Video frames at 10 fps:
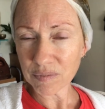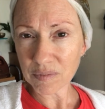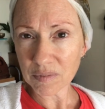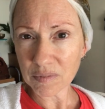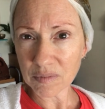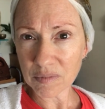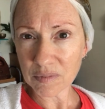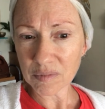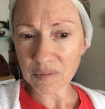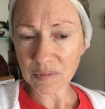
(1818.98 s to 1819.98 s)

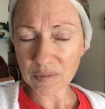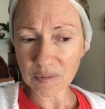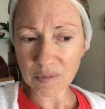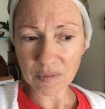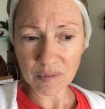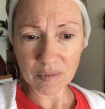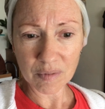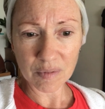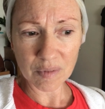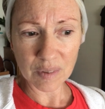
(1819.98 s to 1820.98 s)

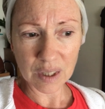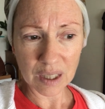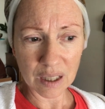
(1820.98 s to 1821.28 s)
Nothing is said.